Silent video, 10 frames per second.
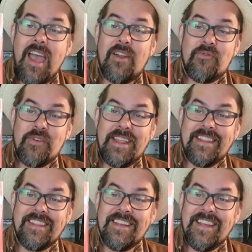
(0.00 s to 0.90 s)
a
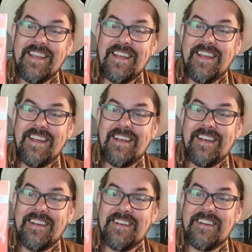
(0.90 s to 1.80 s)
real
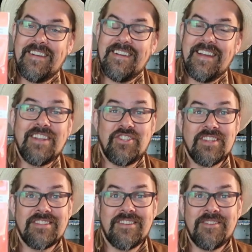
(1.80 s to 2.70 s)

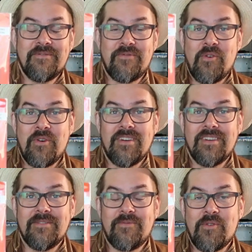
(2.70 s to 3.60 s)
adjuster
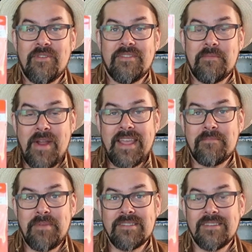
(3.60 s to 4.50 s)
for the
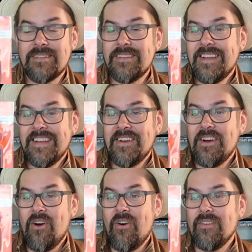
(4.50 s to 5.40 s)
brake piston
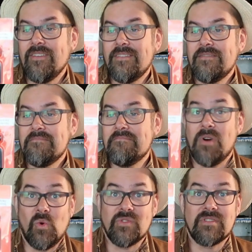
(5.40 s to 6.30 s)
on
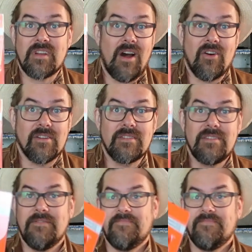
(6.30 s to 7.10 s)
most cars.